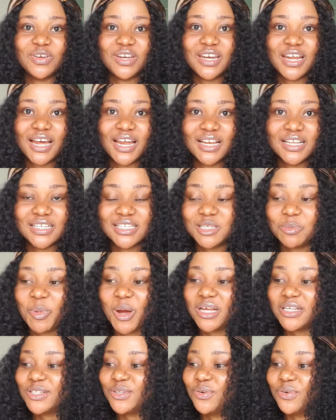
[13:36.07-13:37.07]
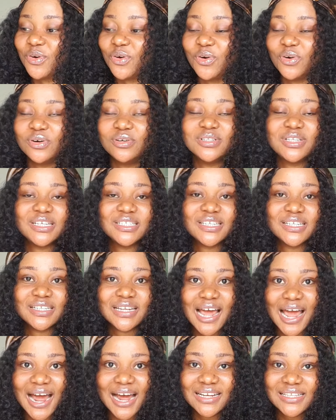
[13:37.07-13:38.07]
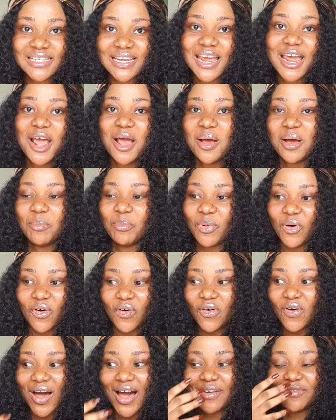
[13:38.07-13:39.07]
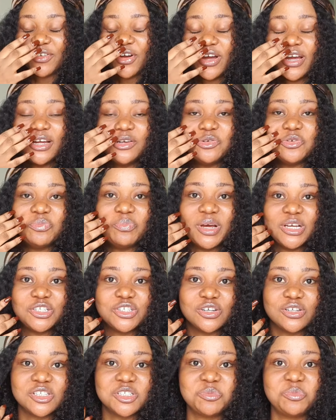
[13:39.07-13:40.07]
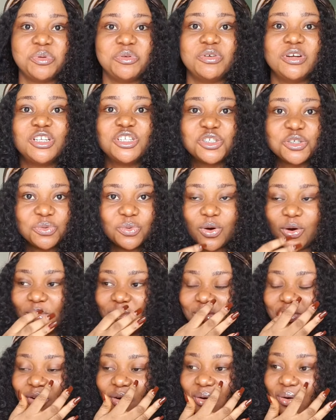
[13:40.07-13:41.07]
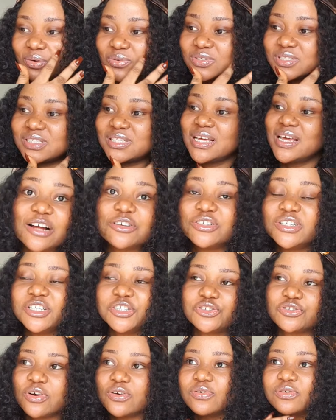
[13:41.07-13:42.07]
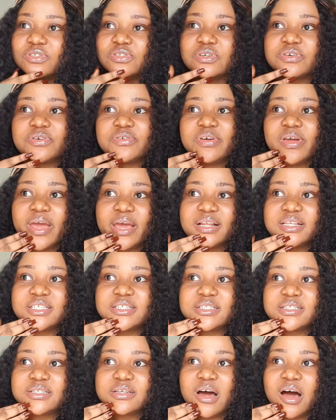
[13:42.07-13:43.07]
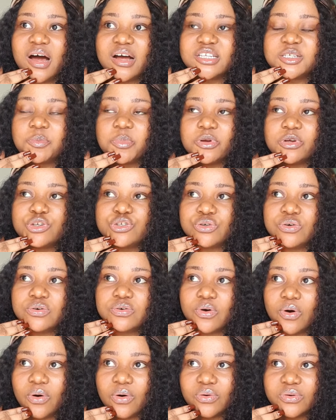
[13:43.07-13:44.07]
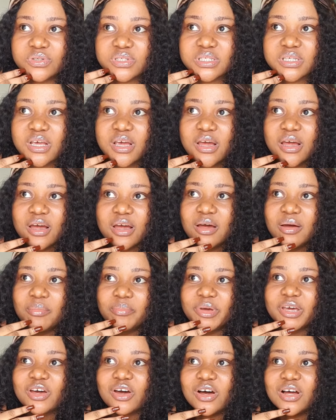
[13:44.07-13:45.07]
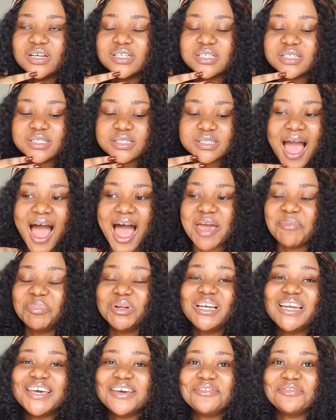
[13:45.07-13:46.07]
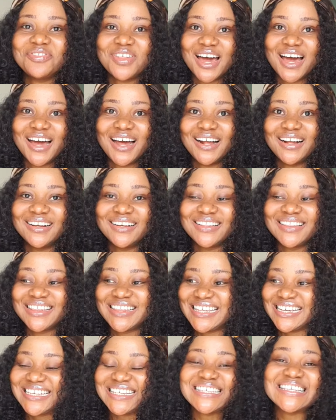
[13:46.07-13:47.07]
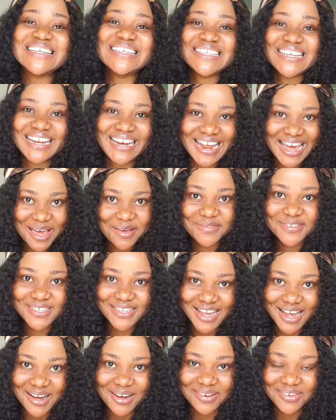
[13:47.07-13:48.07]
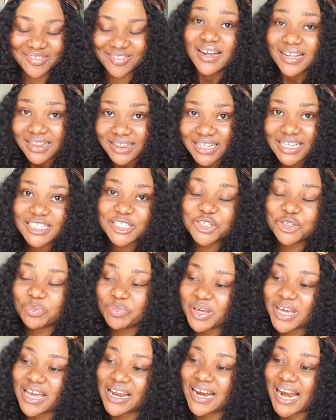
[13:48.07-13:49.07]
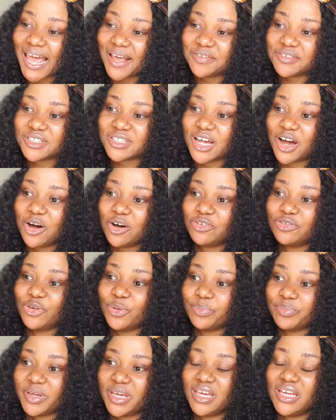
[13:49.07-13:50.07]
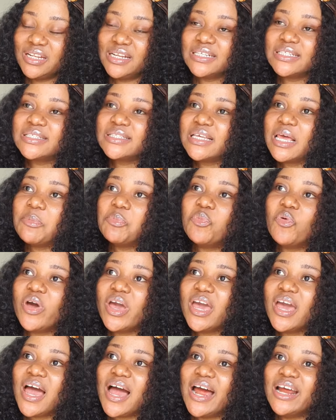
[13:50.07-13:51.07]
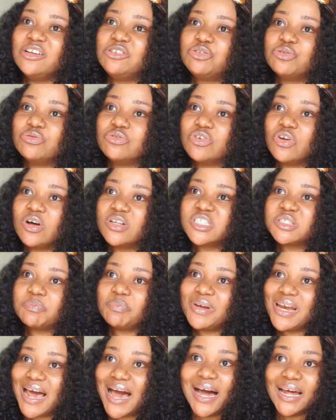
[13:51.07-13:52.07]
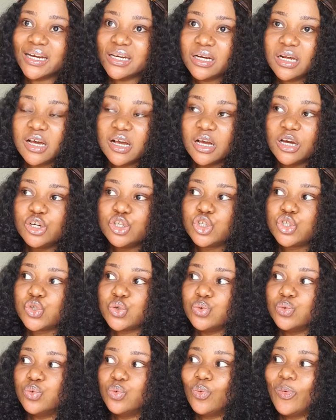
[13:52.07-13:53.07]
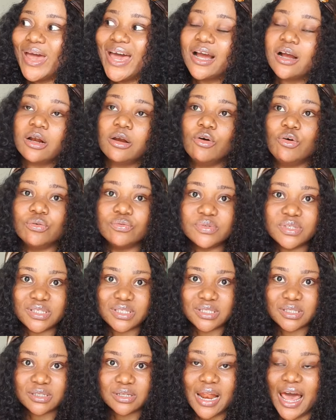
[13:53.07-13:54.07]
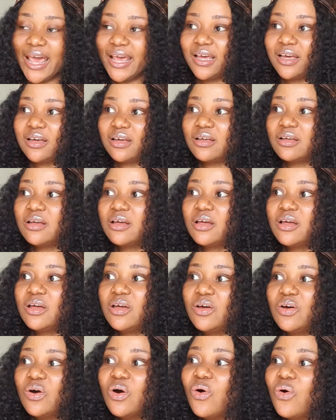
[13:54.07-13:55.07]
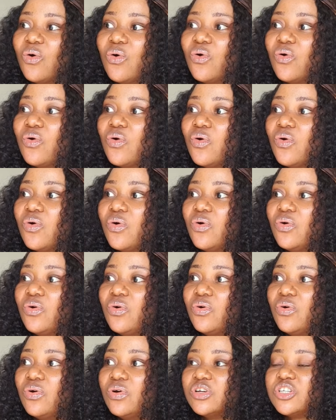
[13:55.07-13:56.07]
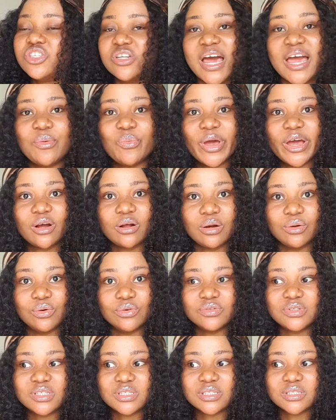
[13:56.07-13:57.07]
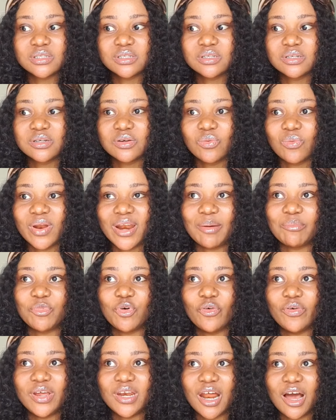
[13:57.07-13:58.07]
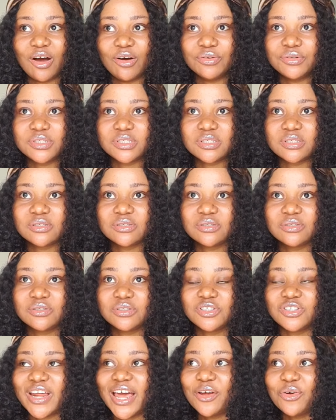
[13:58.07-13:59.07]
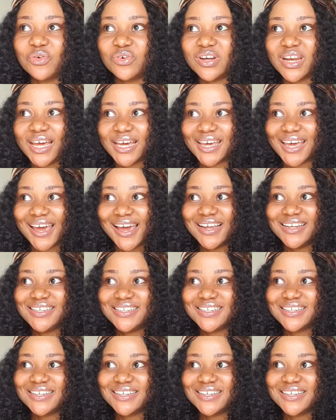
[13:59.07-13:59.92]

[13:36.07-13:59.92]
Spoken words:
finance, personal goal, this and that, but I've not heard you mention spiritual goals. I actually struggle to create spiritual goals because I believe that this is a lifestyle. This should be a lifestyle for me. The same way I do not plan to wear clothes. Like, oh, should I wear clothes when I'm going out? Should I go naked